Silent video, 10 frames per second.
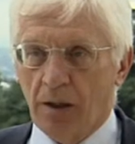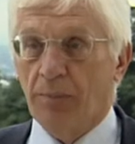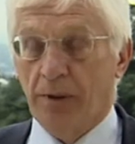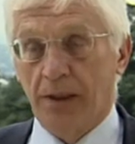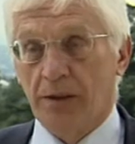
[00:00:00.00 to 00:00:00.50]
power
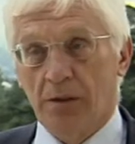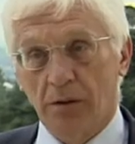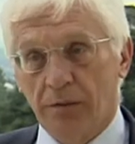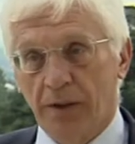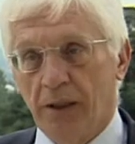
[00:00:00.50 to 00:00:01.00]
plants,
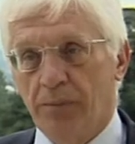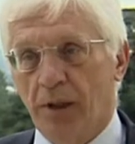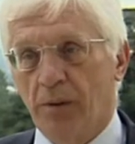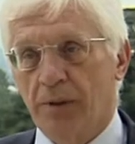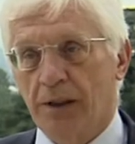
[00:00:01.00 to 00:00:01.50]
coal-fired
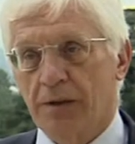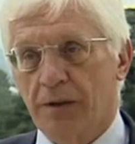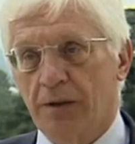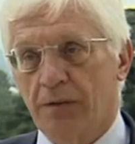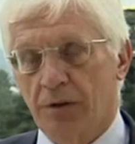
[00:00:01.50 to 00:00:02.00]
power
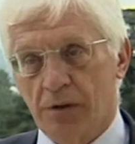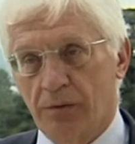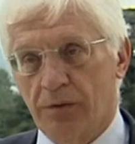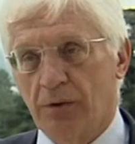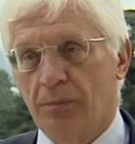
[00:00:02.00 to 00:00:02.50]
plants and
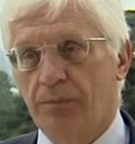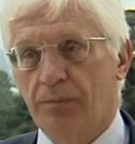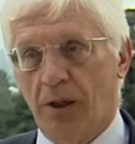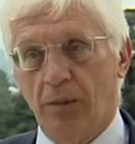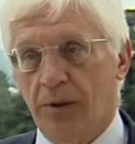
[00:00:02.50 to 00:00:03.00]
fossil fuel
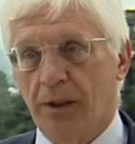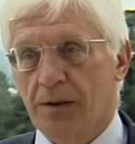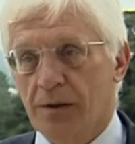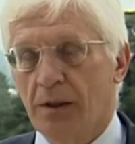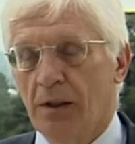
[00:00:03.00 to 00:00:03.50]
power
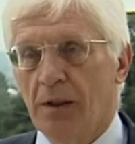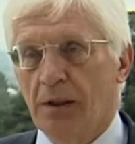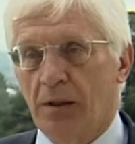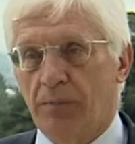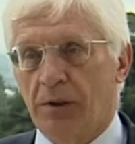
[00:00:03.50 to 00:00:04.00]
plants.
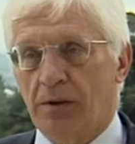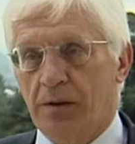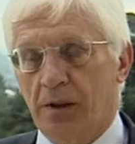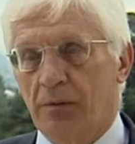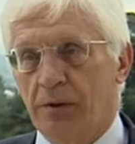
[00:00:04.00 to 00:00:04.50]

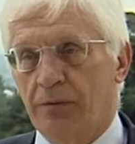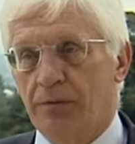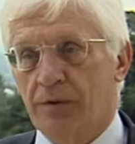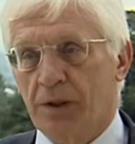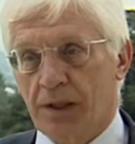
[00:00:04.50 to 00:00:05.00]
But
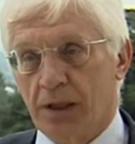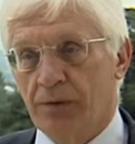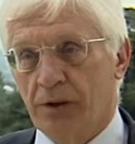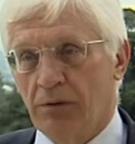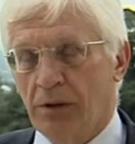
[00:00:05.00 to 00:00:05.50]
we've
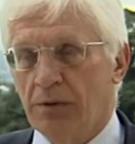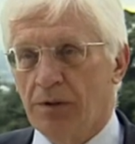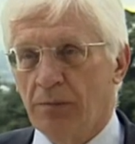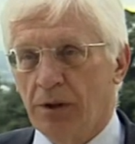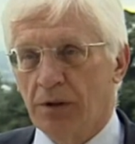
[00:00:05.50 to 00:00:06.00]
successfully
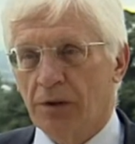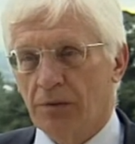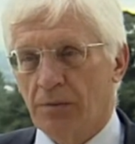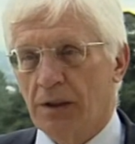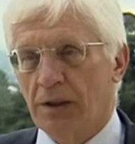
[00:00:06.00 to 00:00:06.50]
reduced emissions
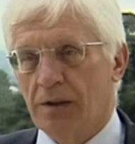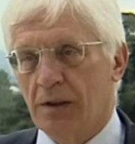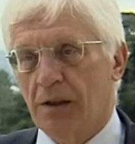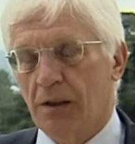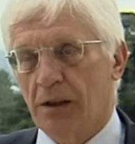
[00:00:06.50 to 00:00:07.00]
from these
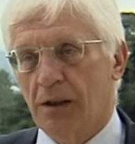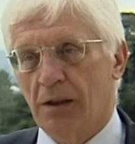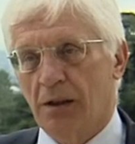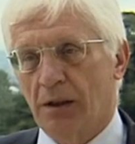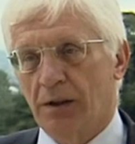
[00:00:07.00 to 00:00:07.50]

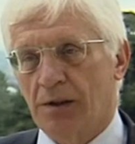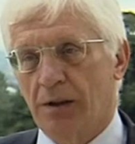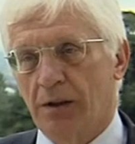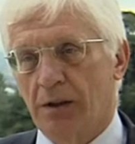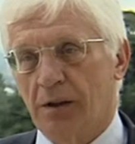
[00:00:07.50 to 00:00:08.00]
in the last
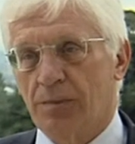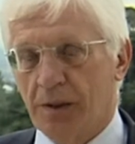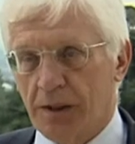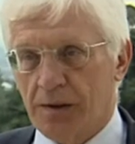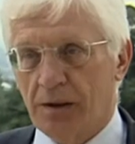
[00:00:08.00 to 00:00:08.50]
30 years, but
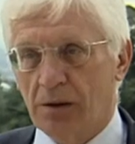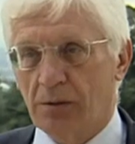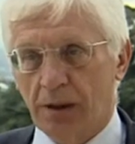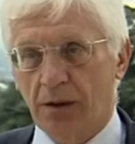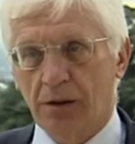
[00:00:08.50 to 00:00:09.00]
there's still
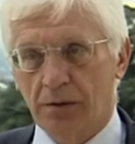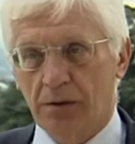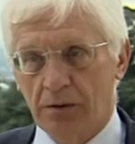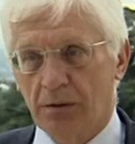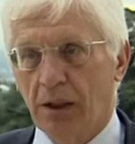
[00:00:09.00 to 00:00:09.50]
quite a lot to
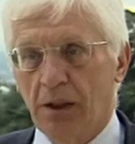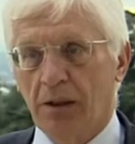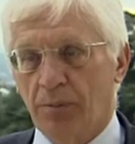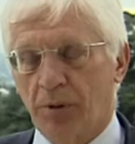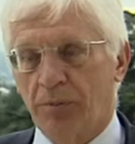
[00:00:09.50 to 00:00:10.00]
do.
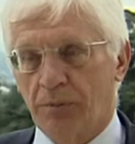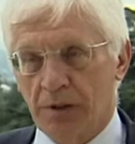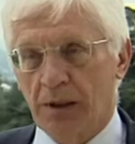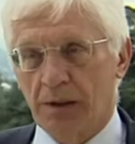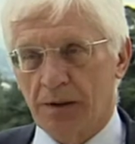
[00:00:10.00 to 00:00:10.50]
The problem
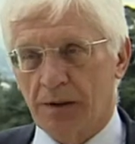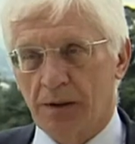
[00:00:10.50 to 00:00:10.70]
still isn't